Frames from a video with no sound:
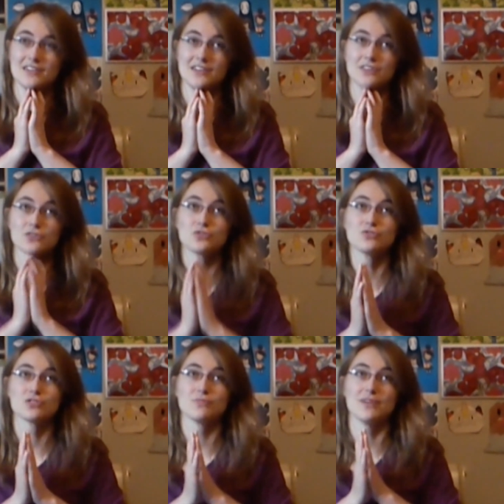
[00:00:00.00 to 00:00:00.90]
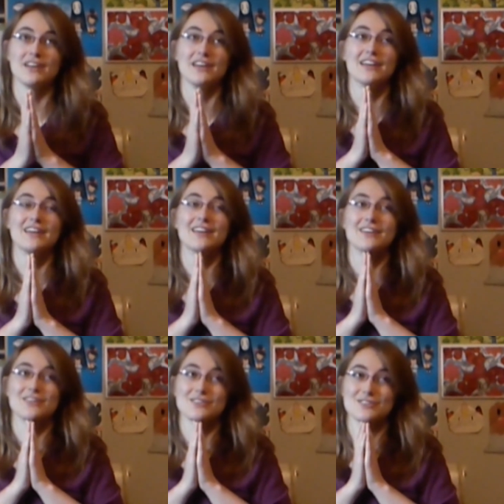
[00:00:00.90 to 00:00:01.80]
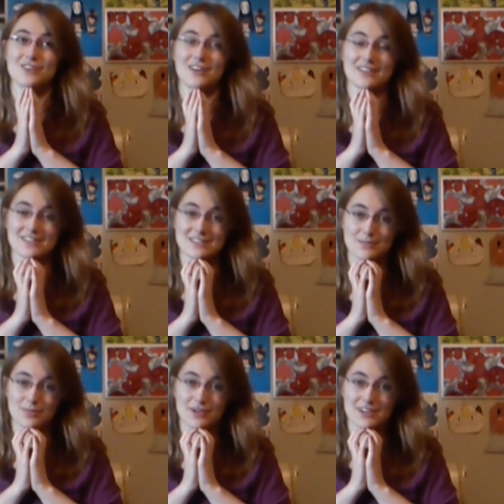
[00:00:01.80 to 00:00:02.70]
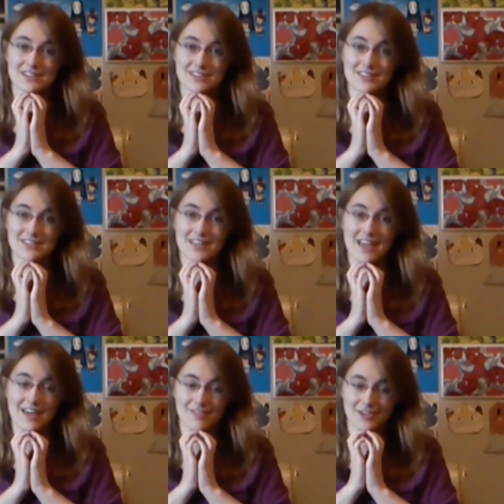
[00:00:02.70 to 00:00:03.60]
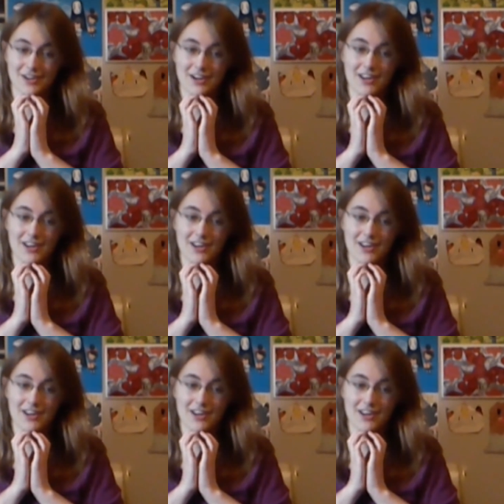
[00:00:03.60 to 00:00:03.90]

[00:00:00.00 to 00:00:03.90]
Neal Shusterman does not disappoint, ever.